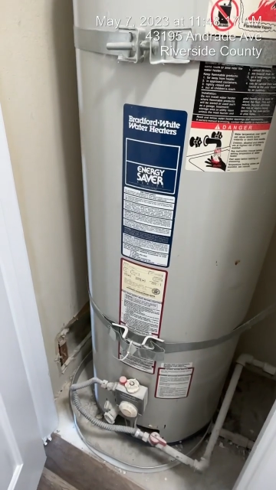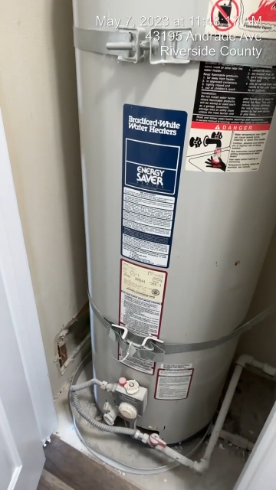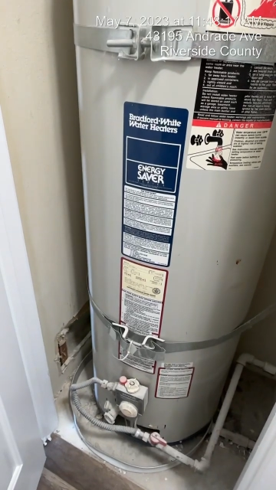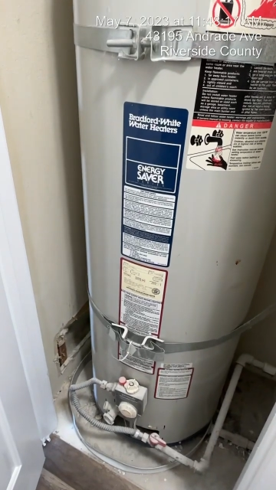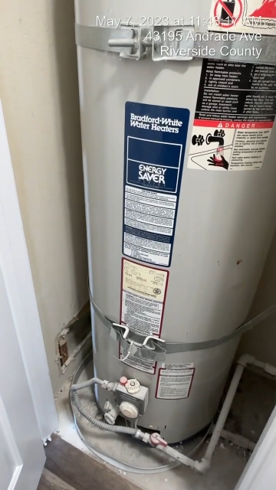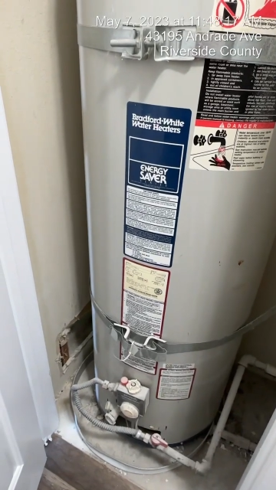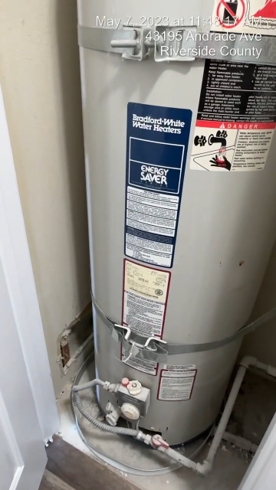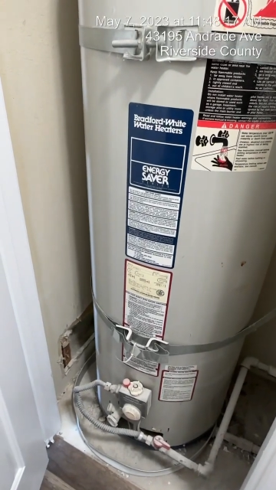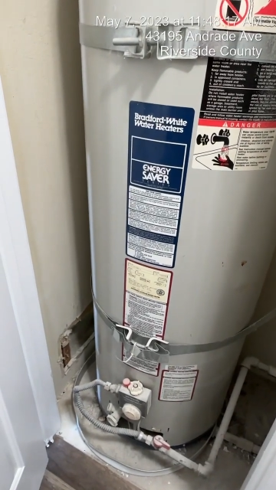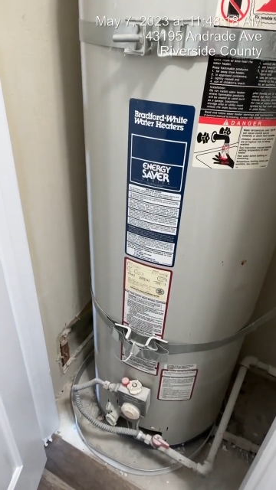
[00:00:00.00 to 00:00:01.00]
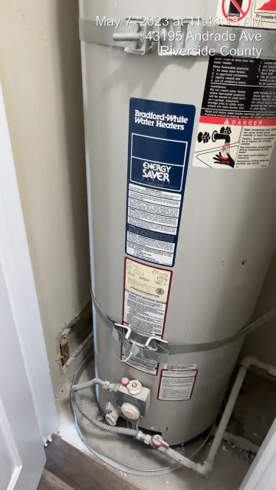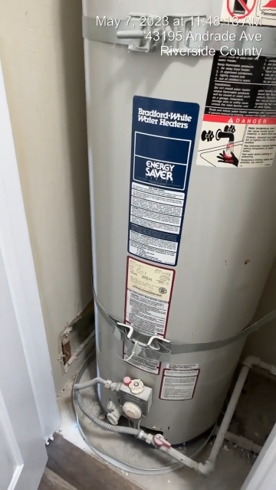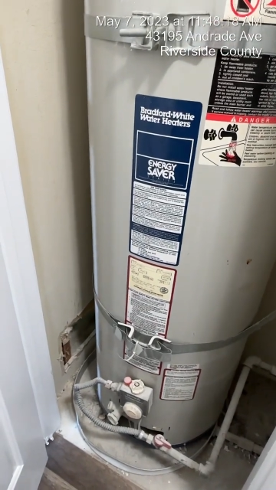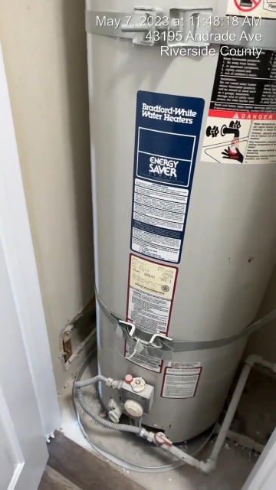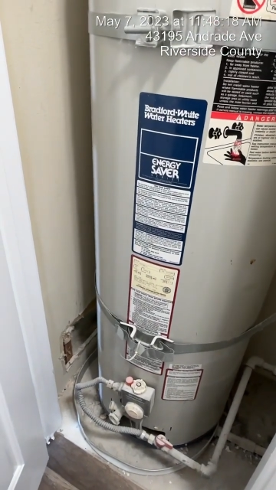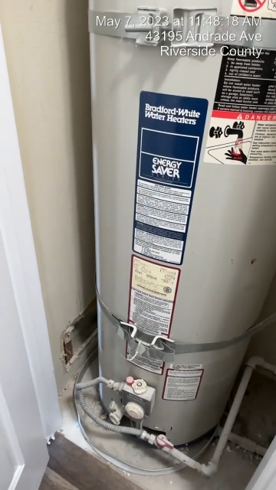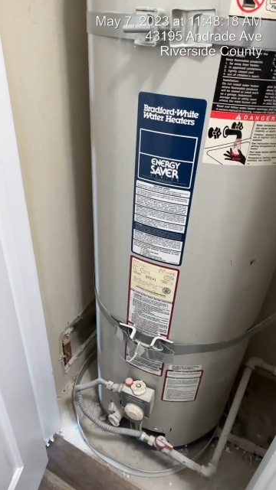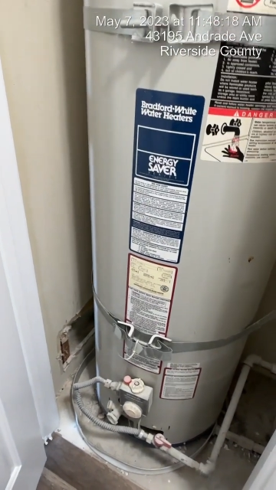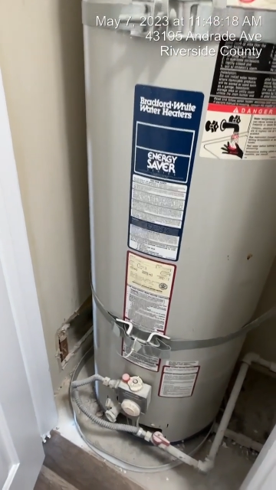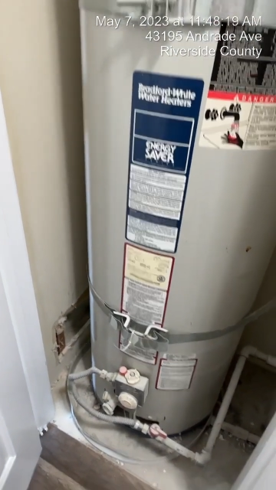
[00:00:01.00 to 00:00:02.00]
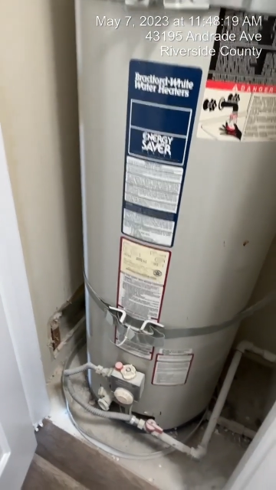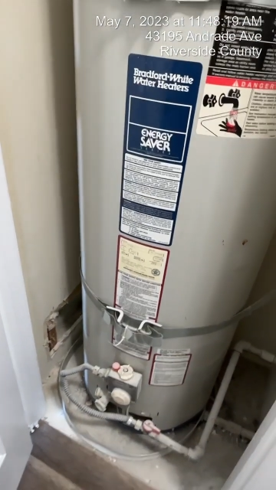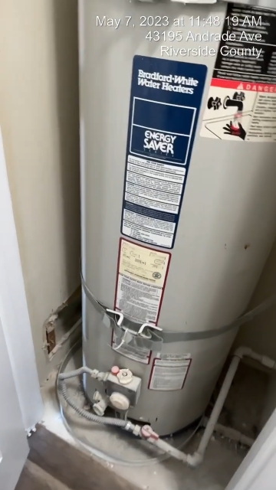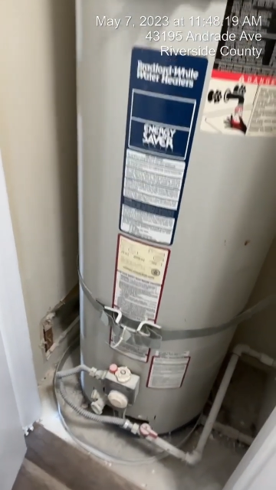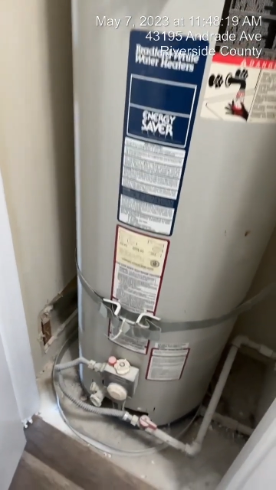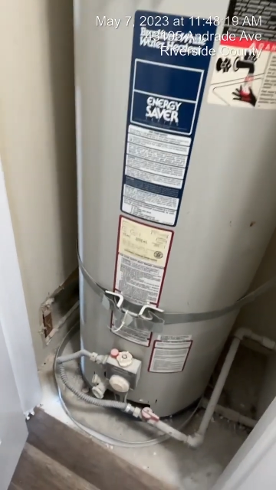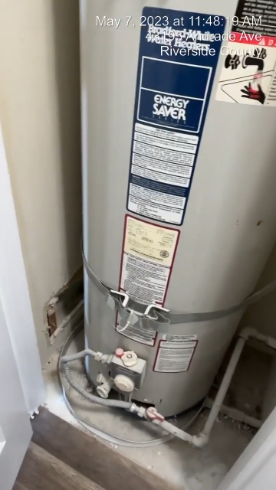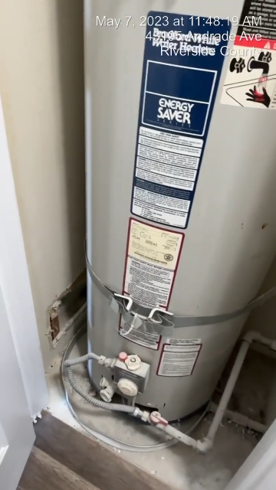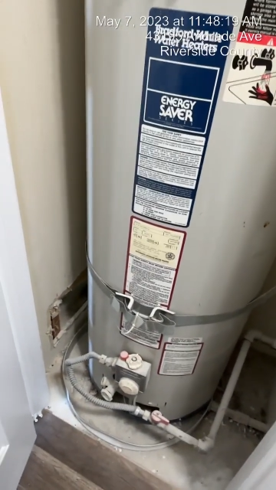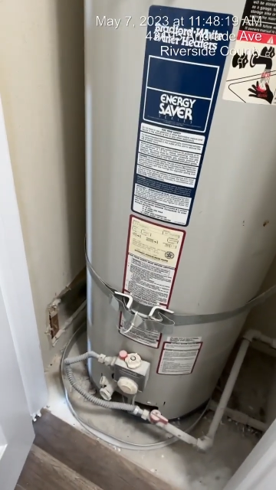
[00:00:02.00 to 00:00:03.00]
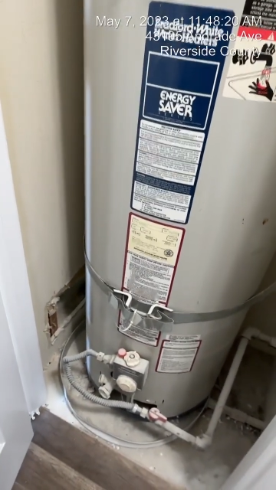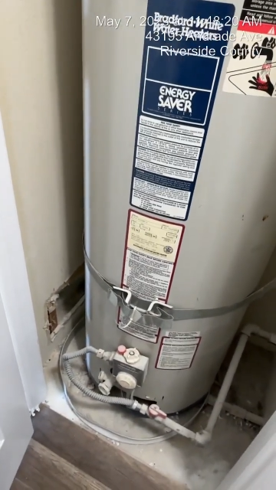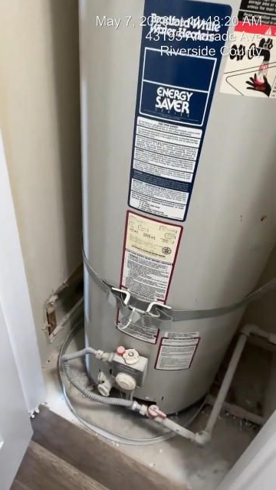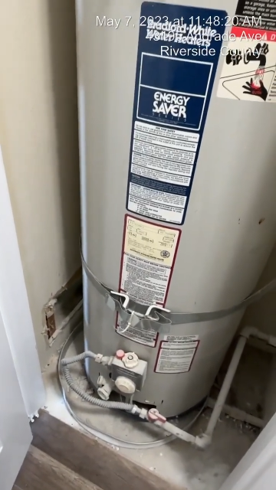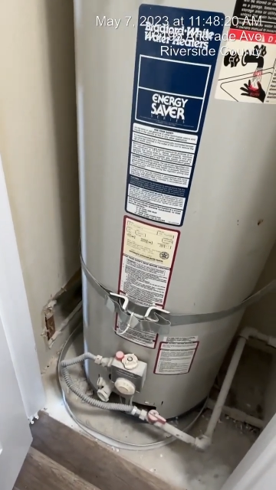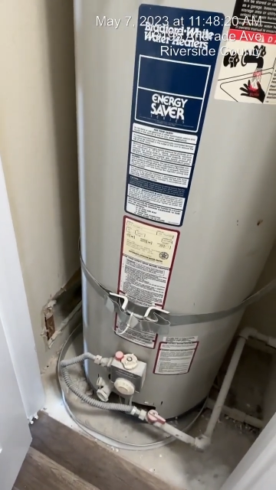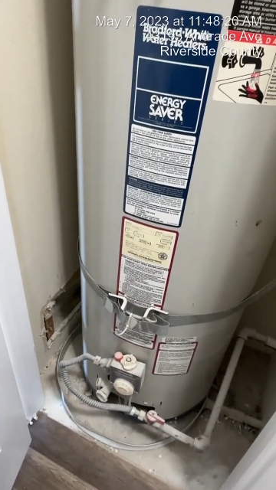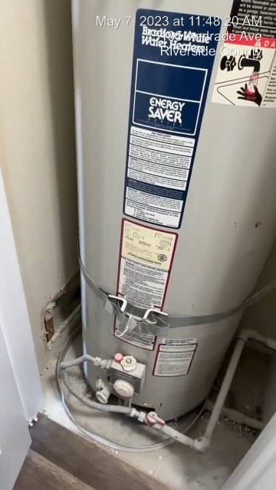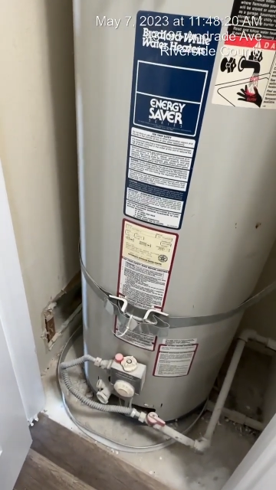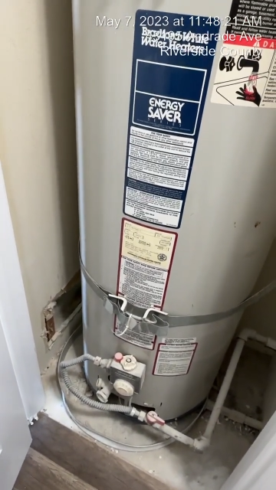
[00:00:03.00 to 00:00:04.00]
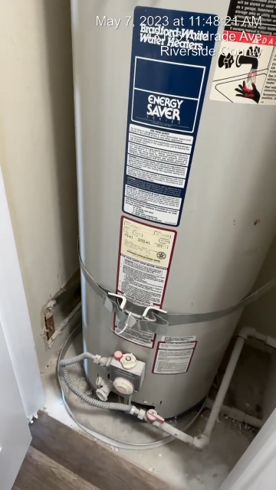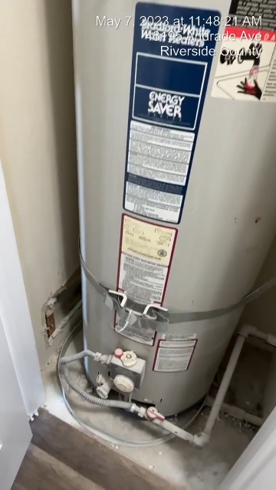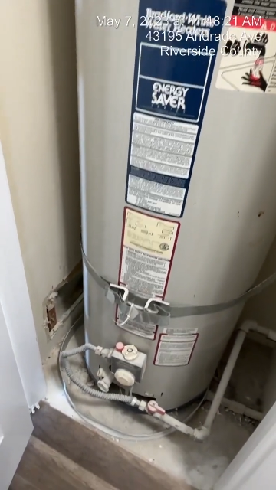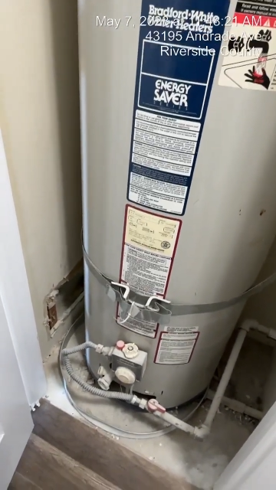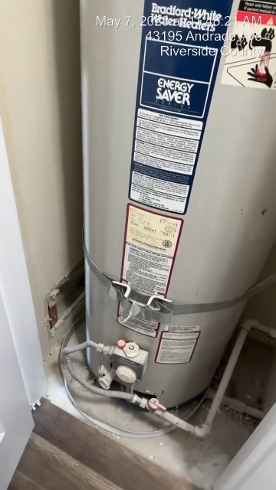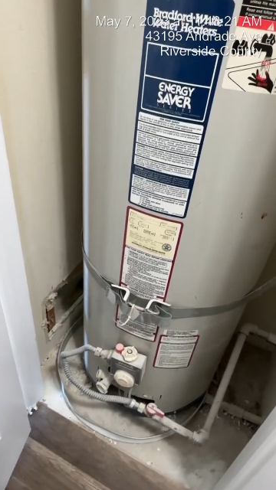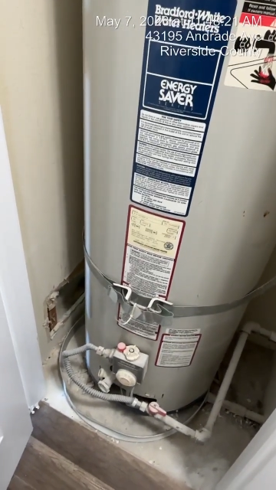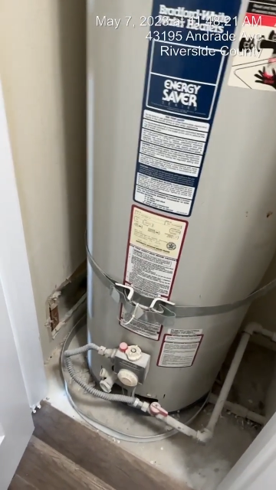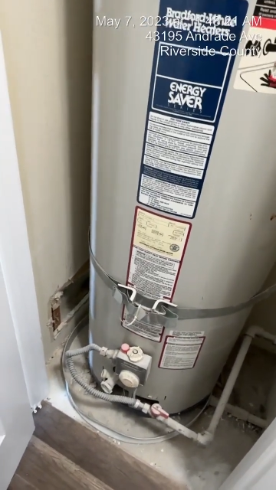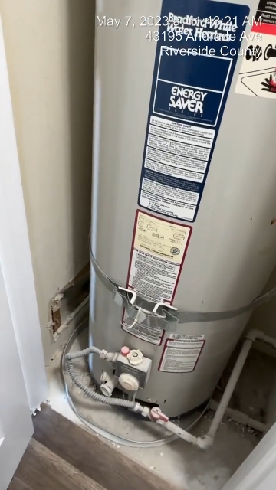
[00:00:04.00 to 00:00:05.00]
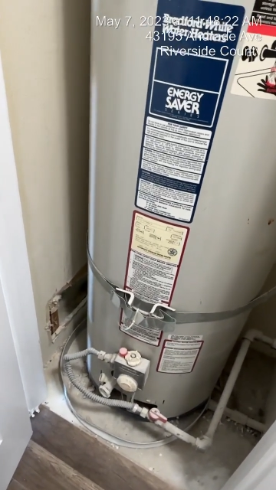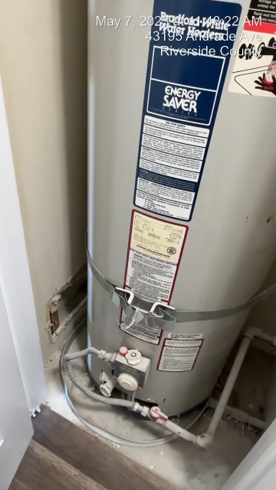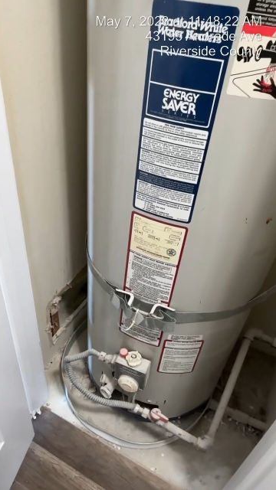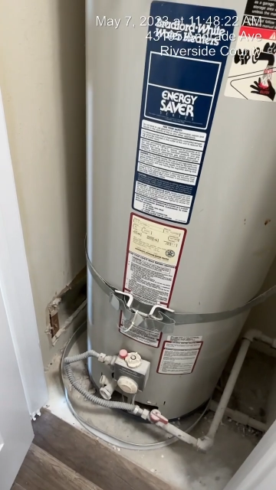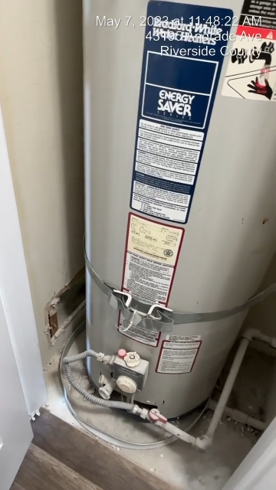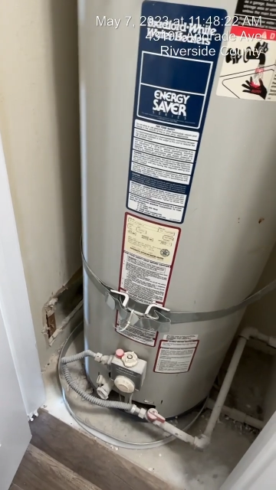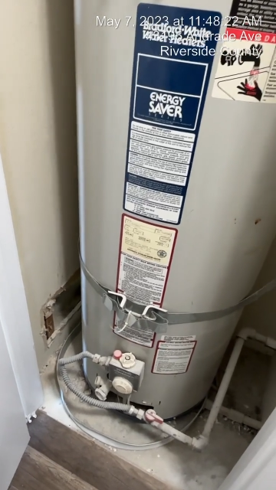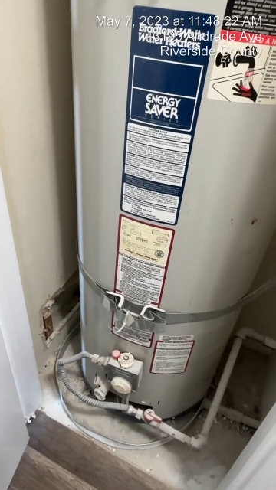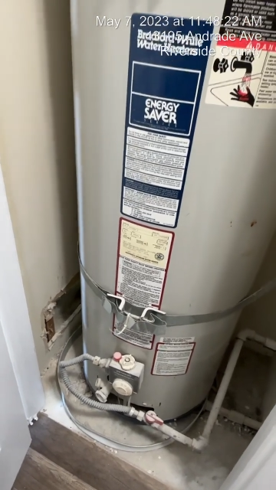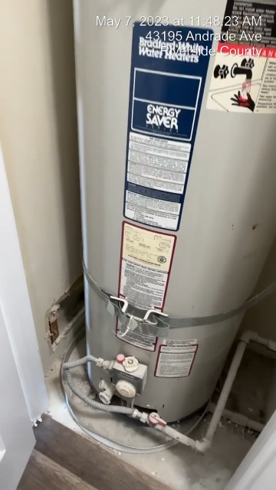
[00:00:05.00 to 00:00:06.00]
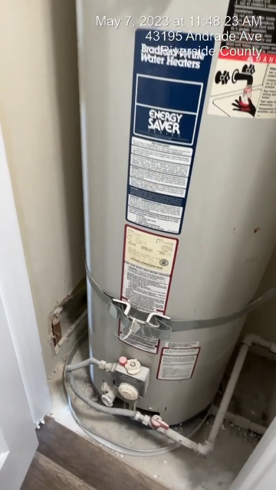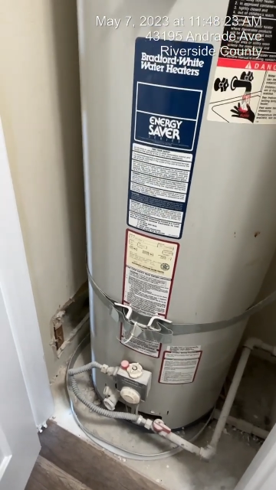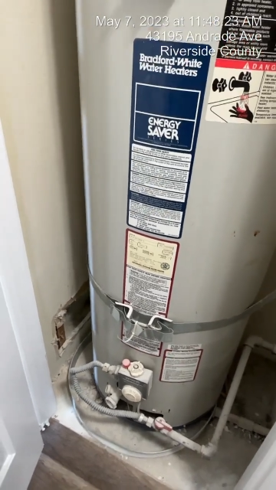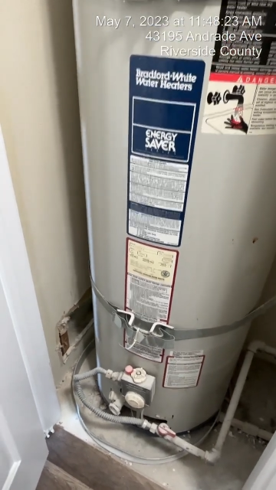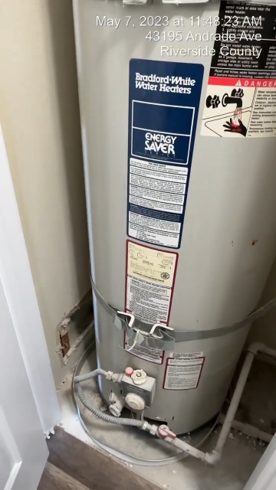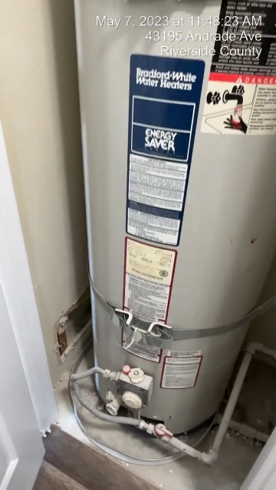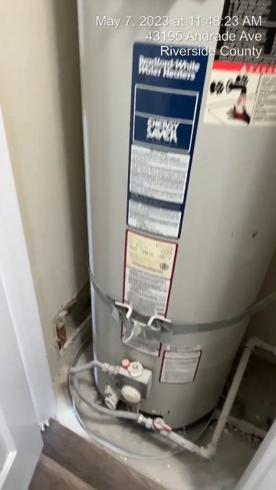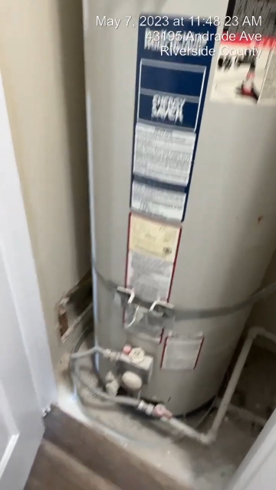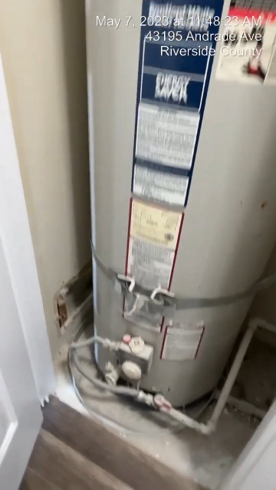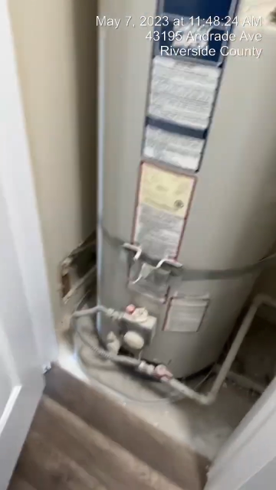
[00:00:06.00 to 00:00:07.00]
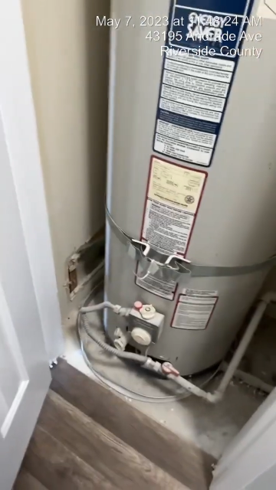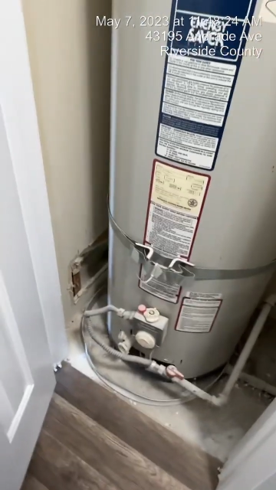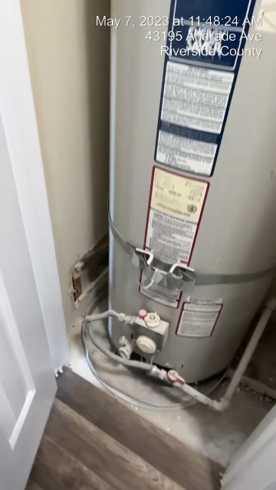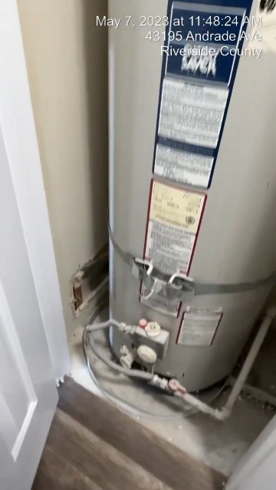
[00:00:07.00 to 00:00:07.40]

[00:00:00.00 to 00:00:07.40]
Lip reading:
Nobody's mouth can be seen.